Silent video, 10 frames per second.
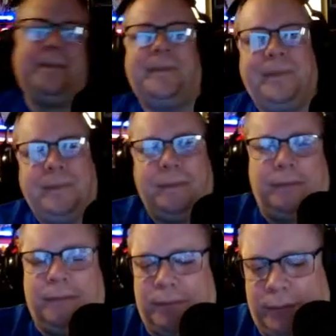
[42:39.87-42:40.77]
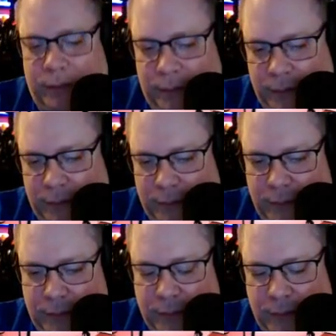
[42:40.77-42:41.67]
I of course love Doctor Strange
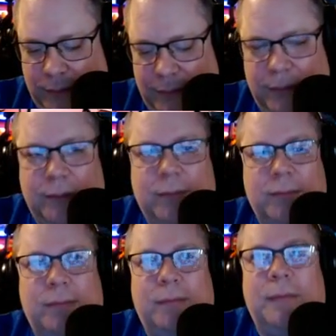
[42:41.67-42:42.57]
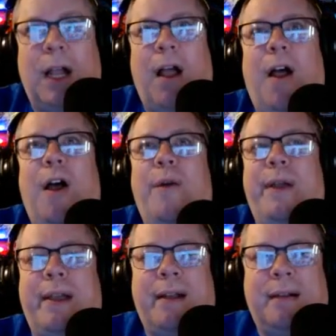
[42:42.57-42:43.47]
Fate, and uh, I
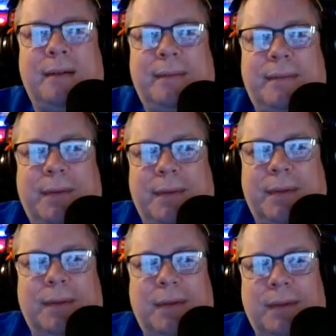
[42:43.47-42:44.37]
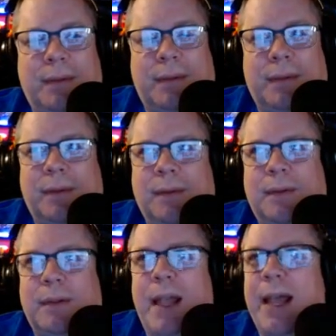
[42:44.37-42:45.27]
loved uh, Amazon,
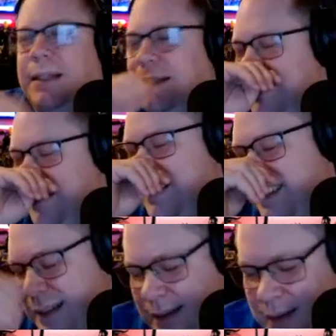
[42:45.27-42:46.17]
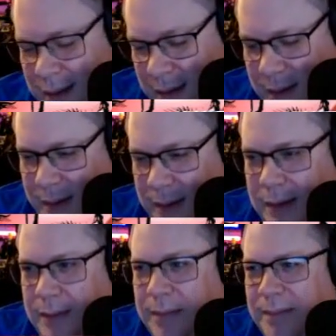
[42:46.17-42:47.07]
which was yes. Wonder Woman and Storm.
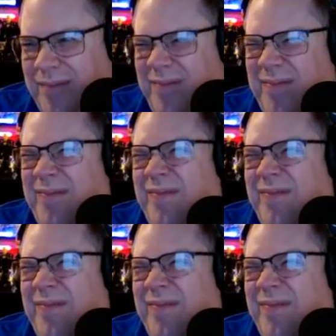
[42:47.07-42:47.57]
Yeah.